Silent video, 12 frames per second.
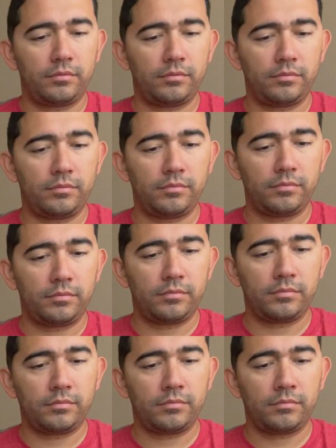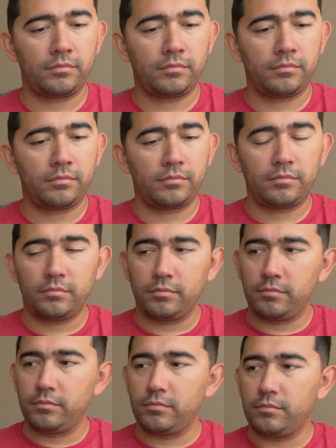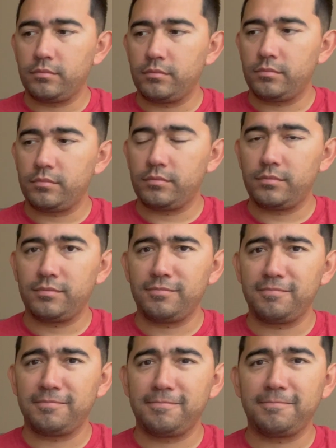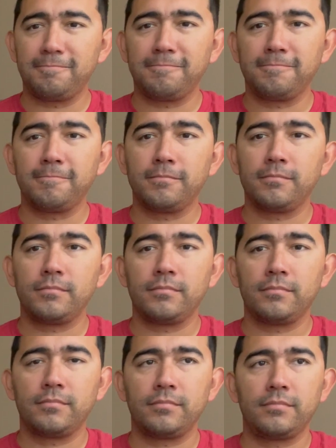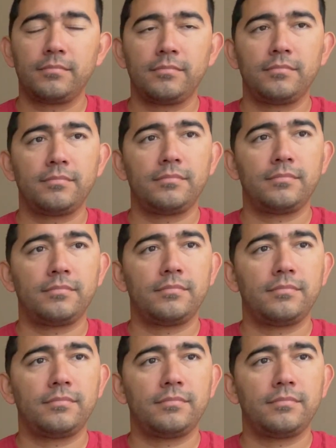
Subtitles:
The person shown says nothing.